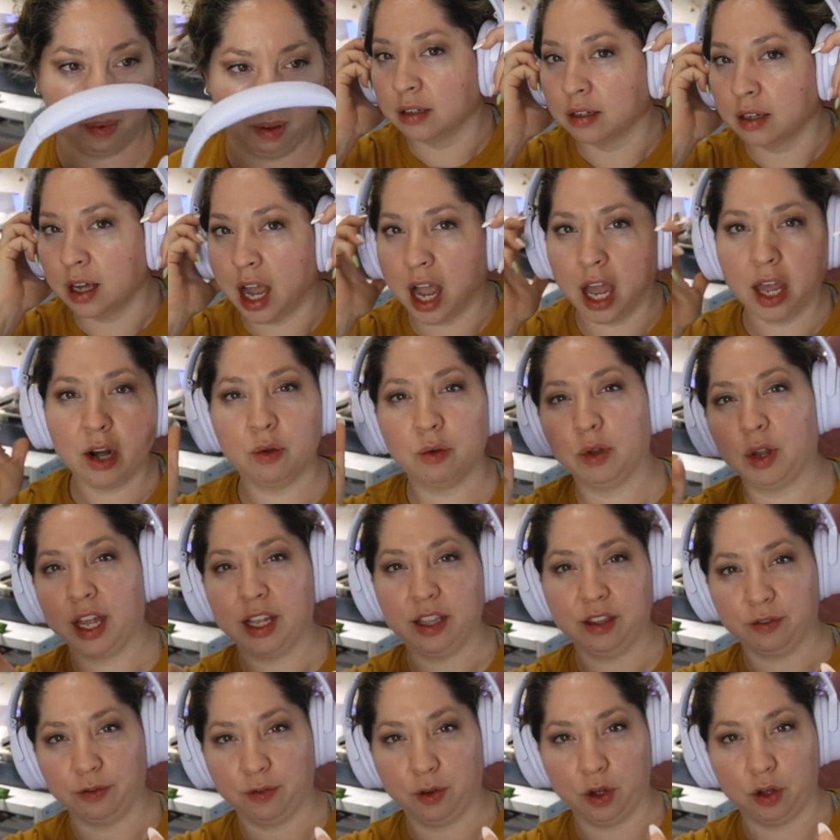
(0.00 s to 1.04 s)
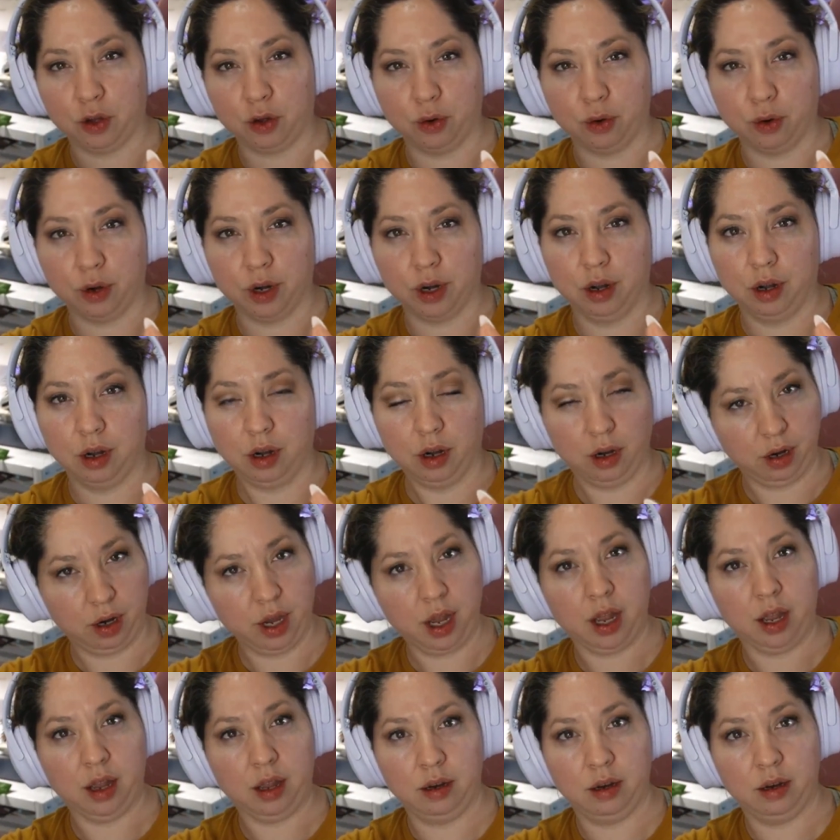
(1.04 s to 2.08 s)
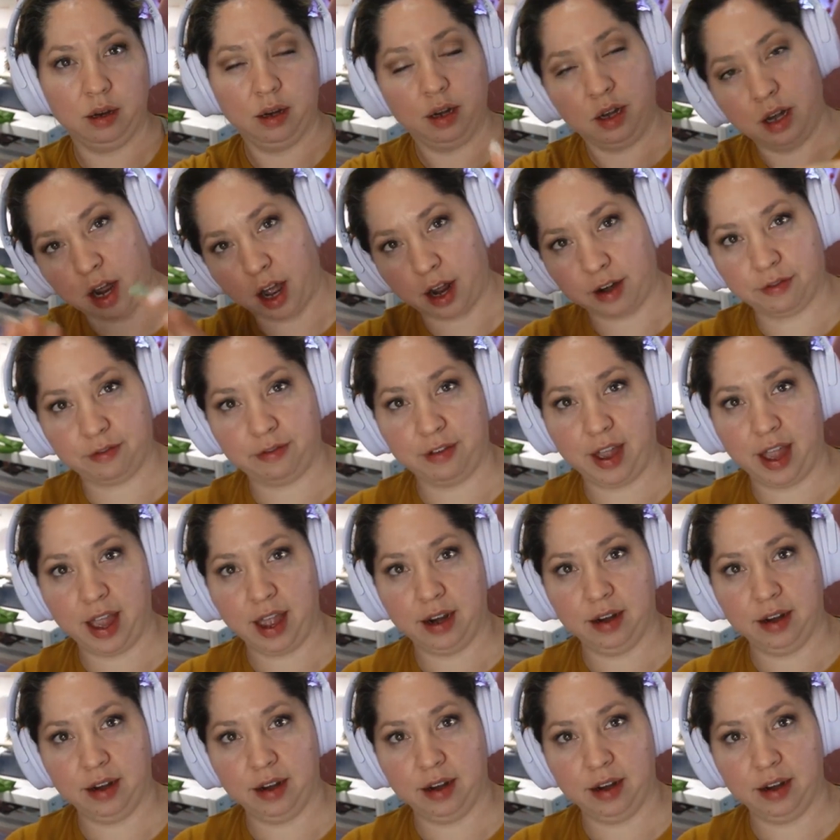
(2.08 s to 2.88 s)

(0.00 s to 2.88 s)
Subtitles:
I don't like the fall court, okay? Not a fan.